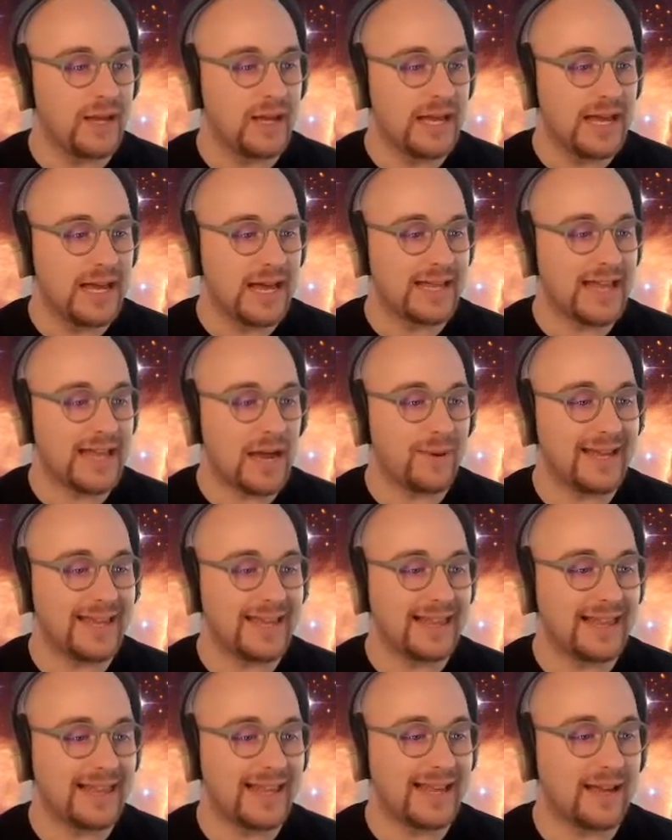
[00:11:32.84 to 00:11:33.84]
And now we're going to
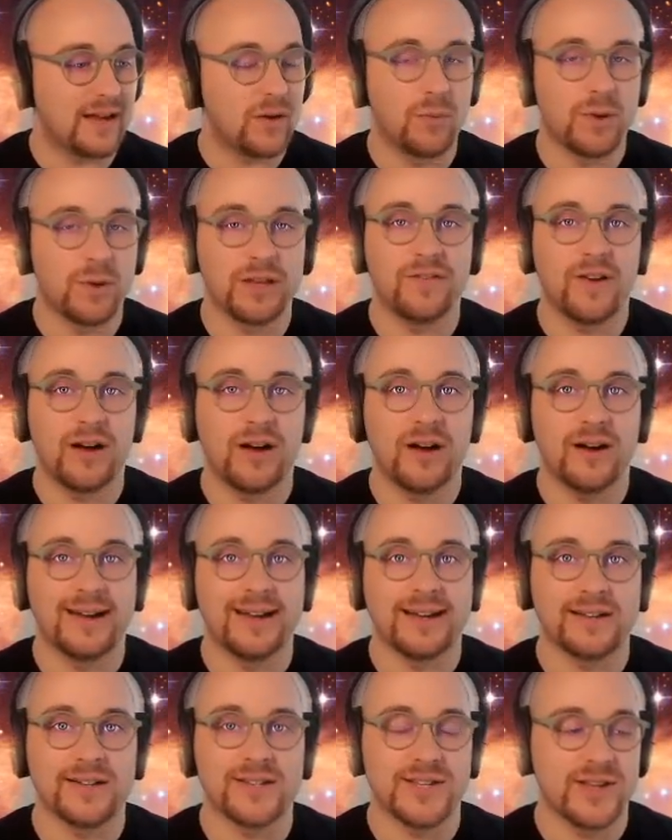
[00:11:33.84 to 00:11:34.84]
link one of our
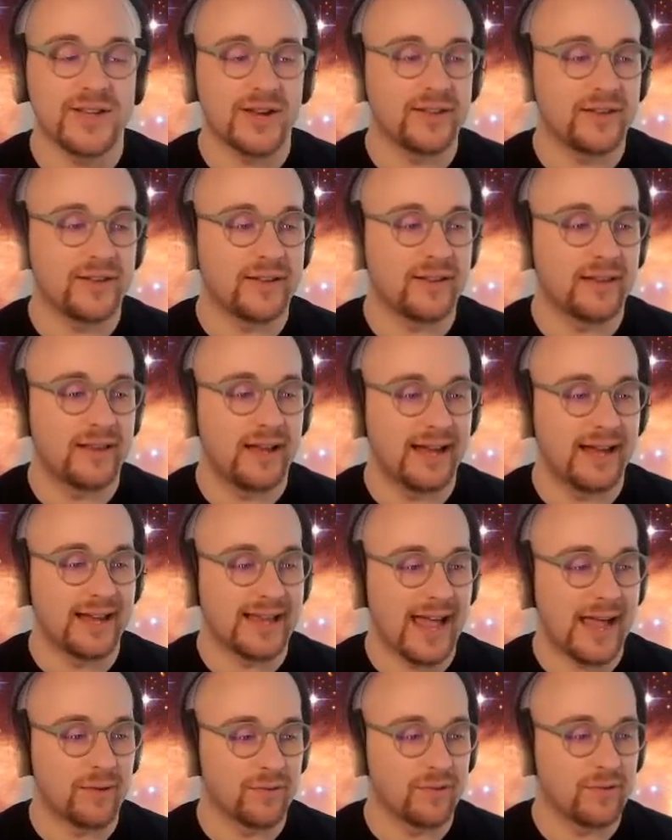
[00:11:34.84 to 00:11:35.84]
external
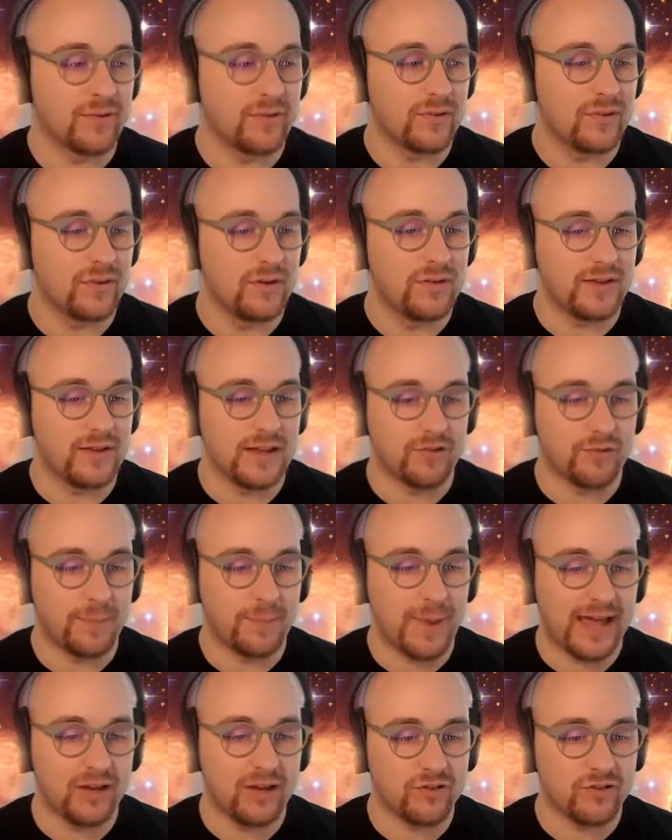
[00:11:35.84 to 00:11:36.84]
accounts. So each
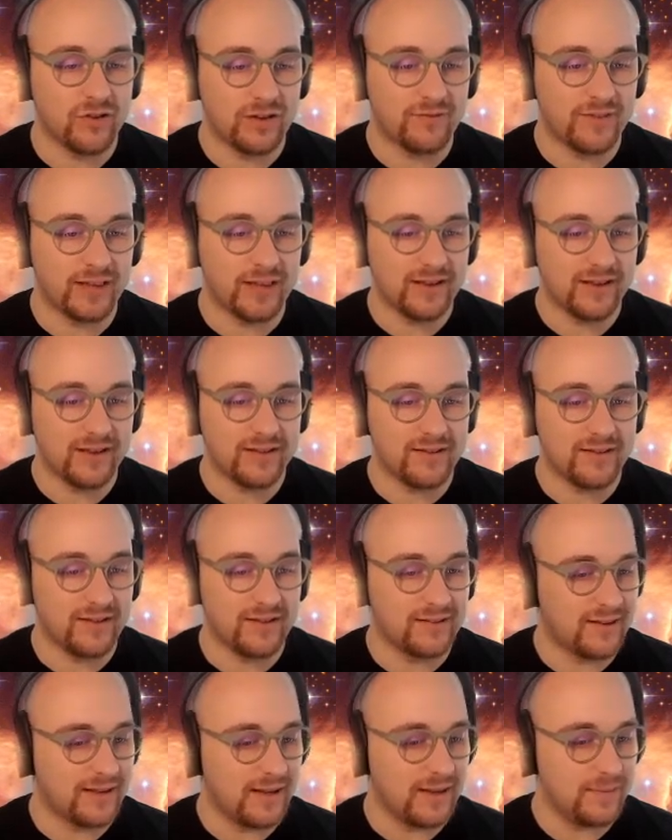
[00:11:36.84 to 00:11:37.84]
page I've linked
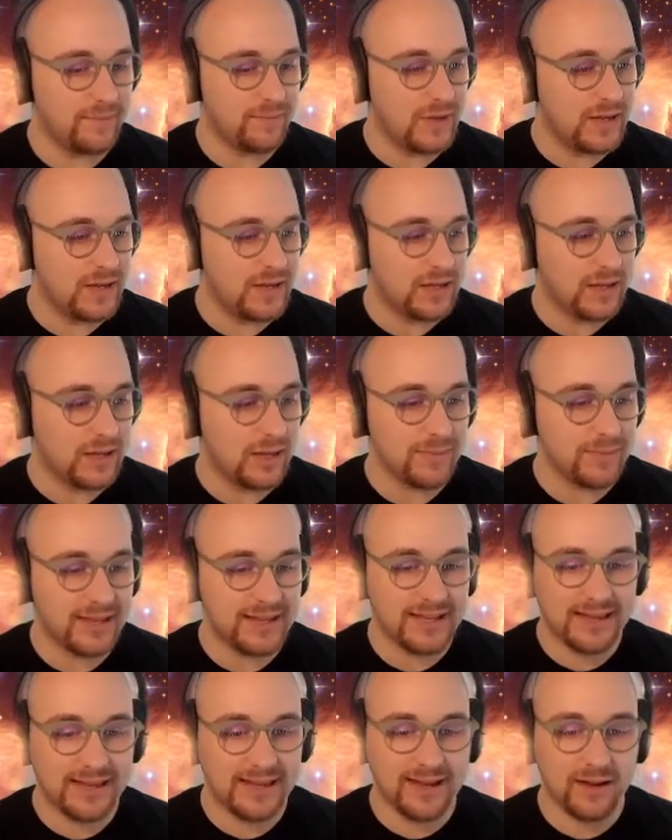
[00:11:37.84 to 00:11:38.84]
is here. And I'm
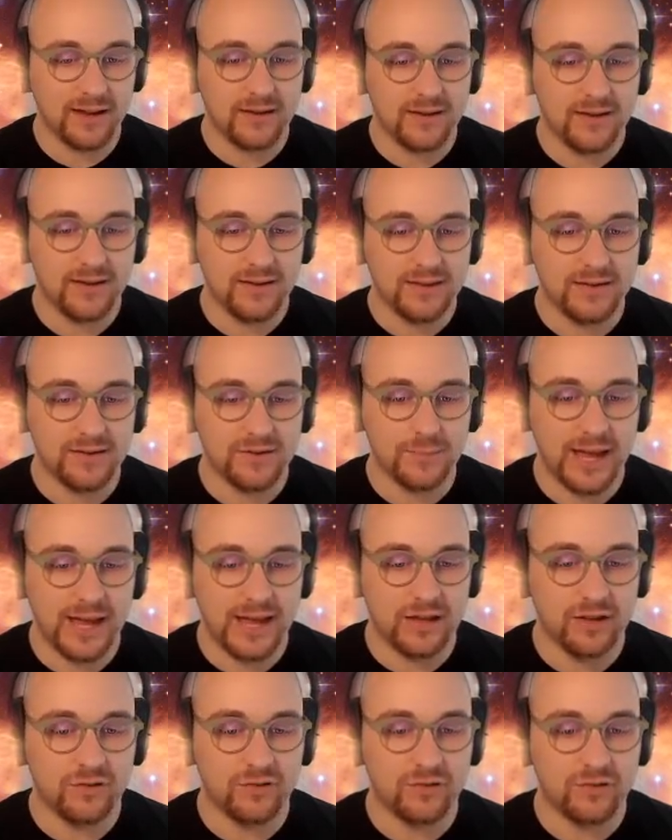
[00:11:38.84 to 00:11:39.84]
going to link this
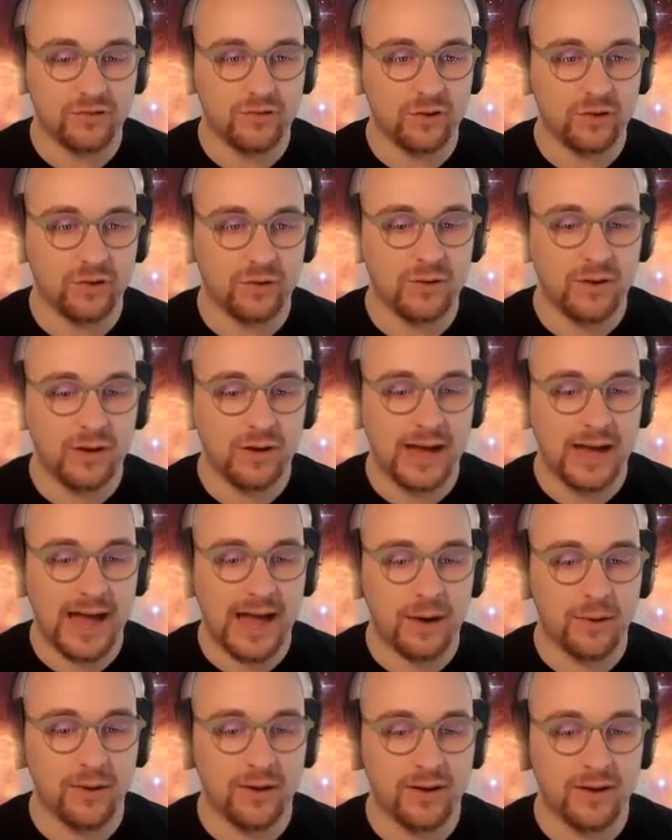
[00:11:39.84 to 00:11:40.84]
page to
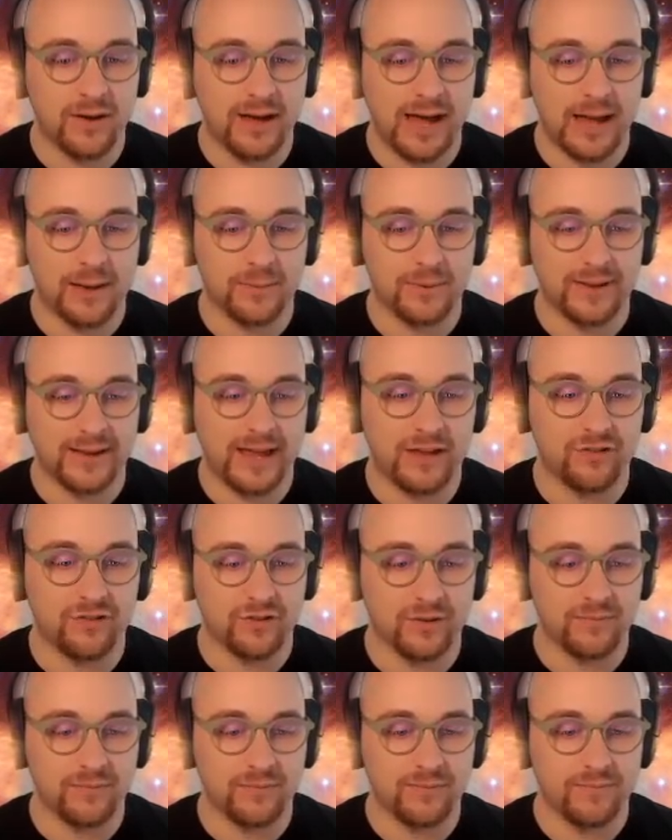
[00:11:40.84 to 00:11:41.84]
our
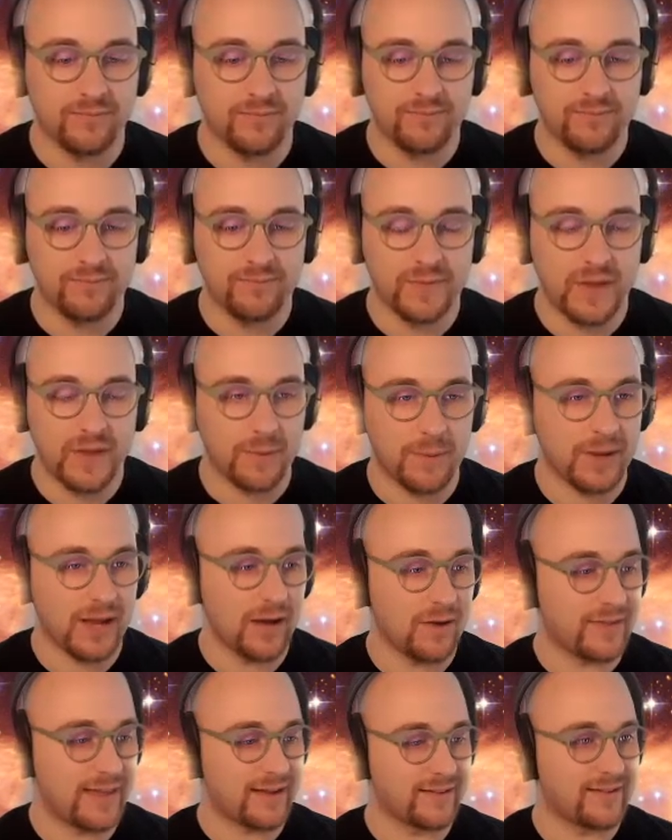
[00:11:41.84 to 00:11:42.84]
application. There we
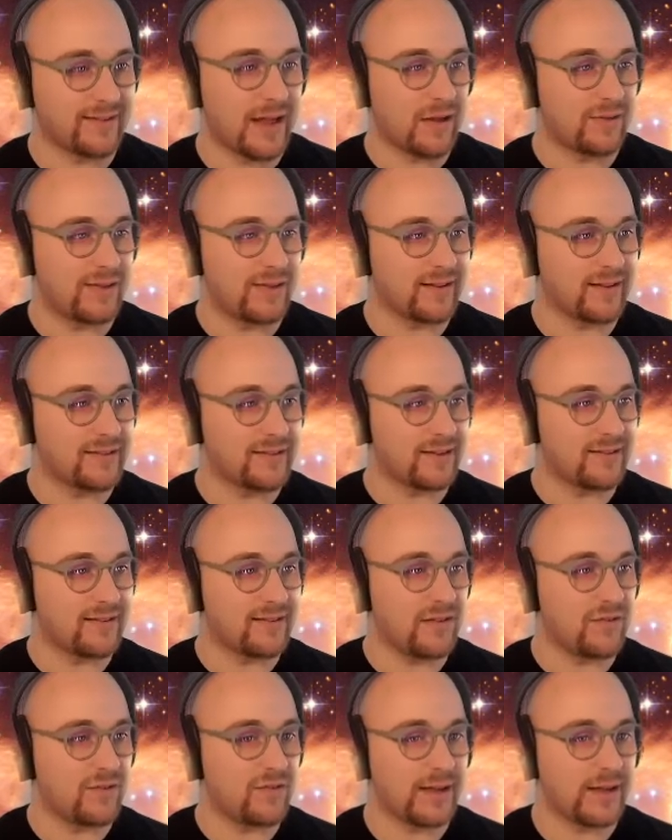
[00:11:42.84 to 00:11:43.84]
go. That's now linked
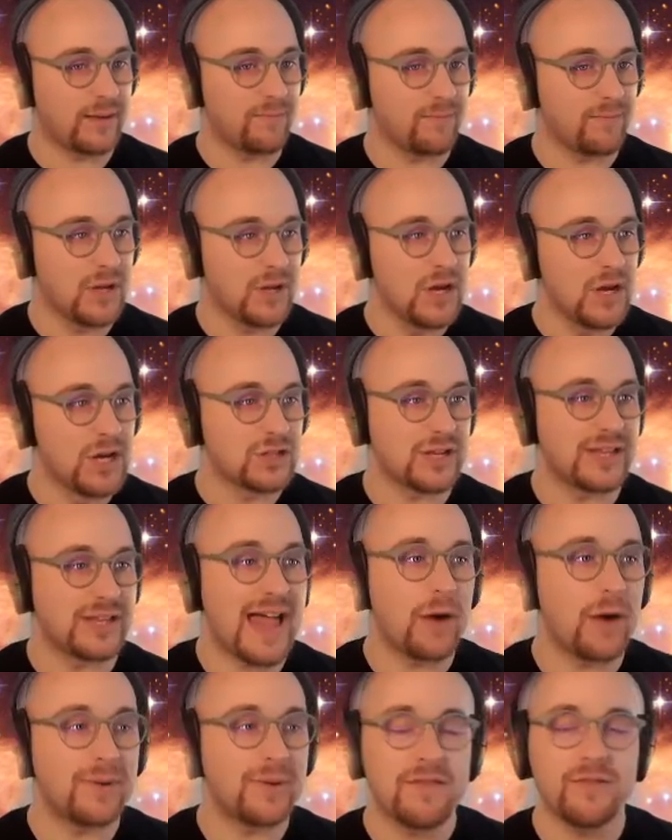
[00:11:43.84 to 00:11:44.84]
successfully. So
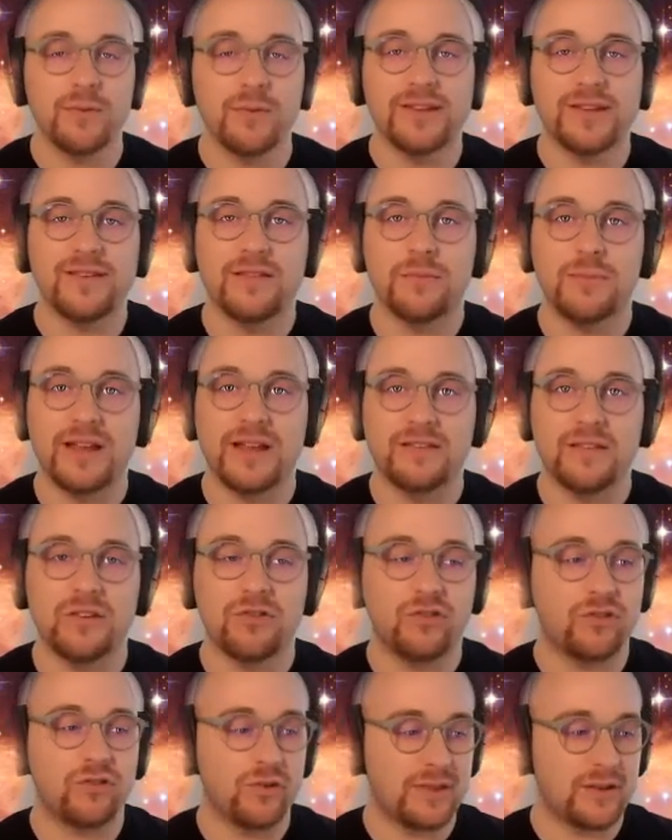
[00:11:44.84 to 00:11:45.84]
now whenever we send a
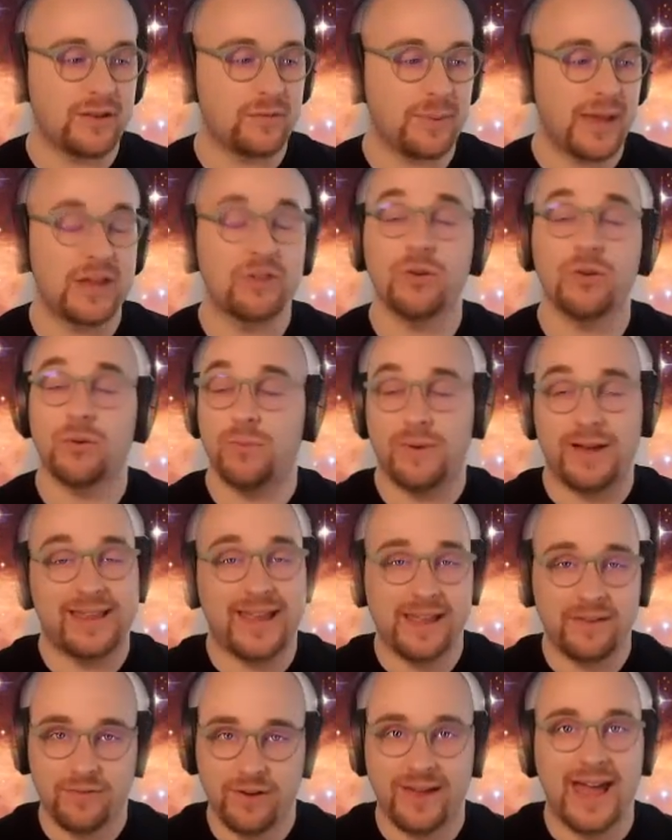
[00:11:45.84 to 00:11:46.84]
message to this page, or
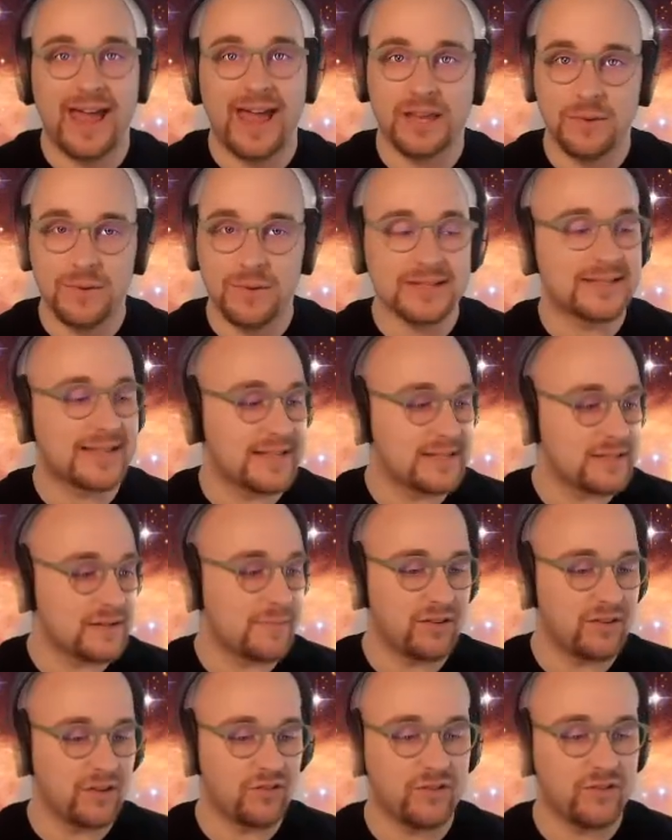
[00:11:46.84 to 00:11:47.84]
whenever anyone sends
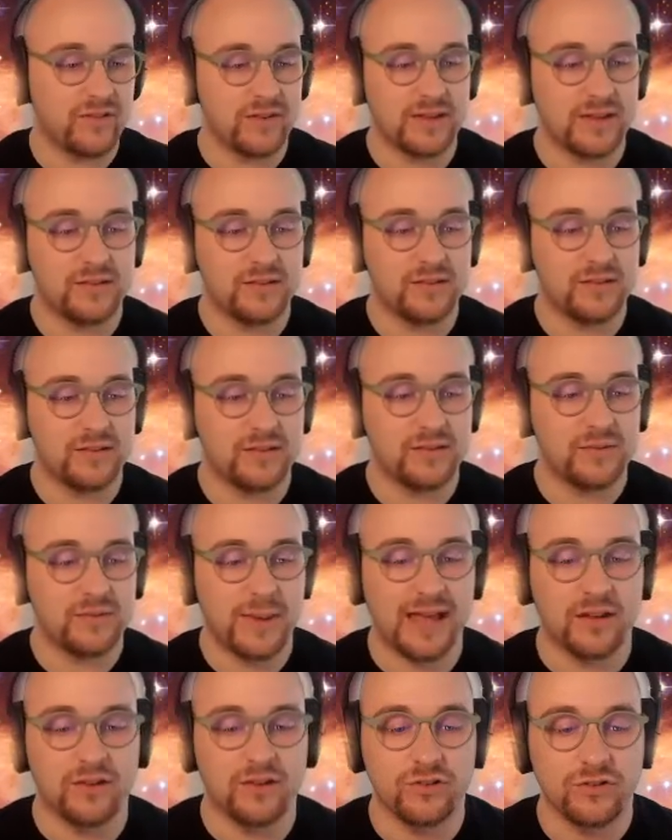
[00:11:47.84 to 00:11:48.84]
a message to this
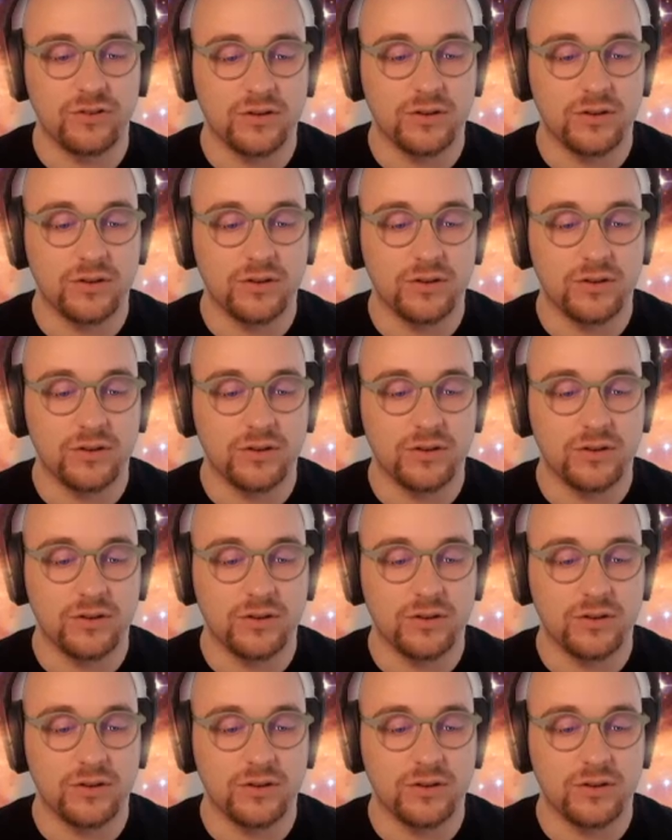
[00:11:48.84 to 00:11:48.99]
page,